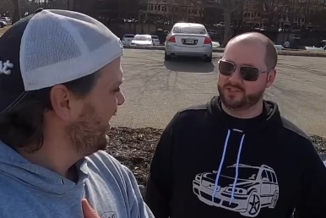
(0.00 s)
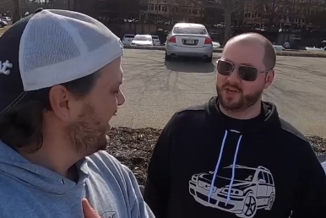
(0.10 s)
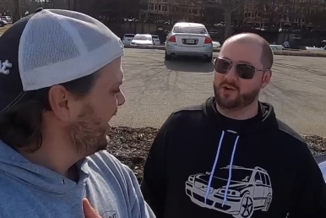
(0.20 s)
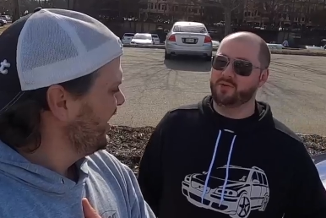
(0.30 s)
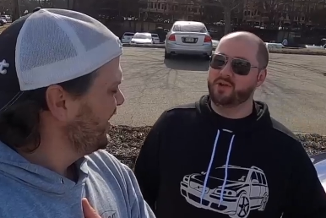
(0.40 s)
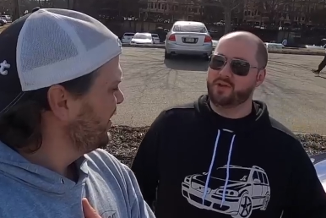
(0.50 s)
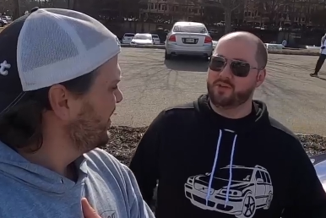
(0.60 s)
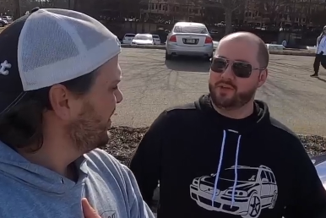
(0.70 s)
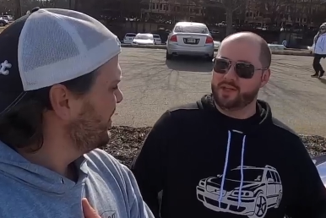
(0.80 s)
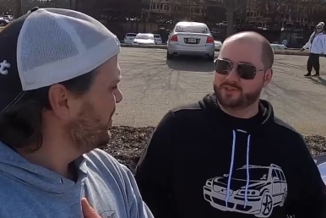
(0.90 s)
Speaker 1: So
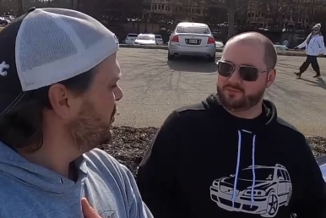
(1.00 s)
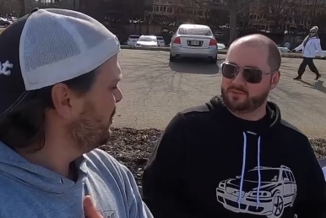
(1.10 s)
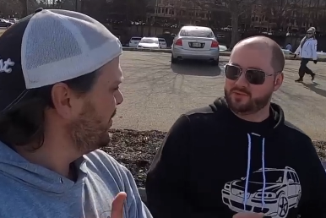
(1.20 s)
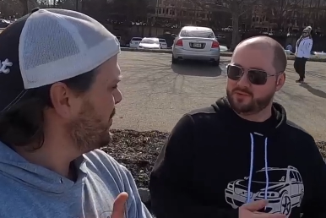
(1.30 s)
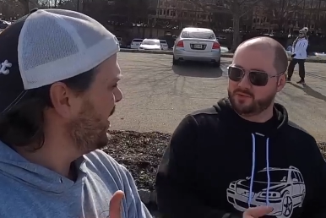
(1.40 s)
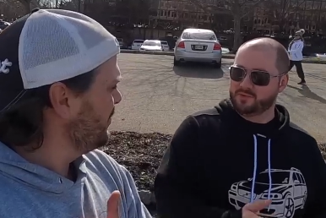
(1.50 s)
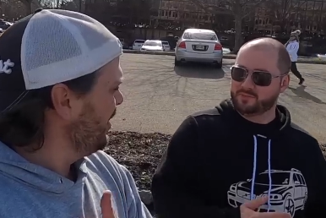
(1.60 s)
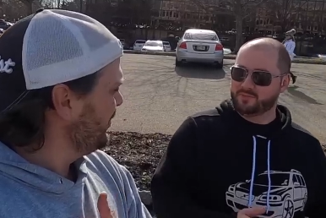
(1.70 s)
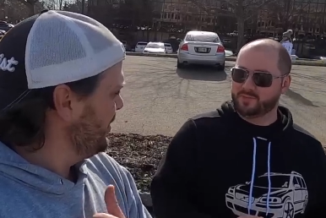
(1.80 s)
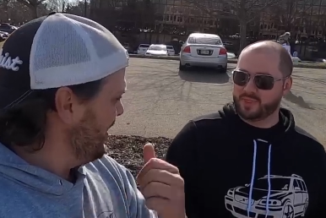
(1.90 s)
it's you've spent
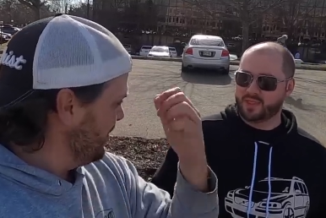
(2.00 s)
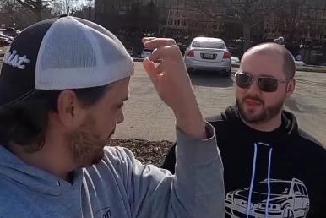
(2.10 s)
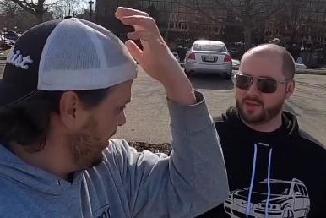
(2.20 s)
roughly about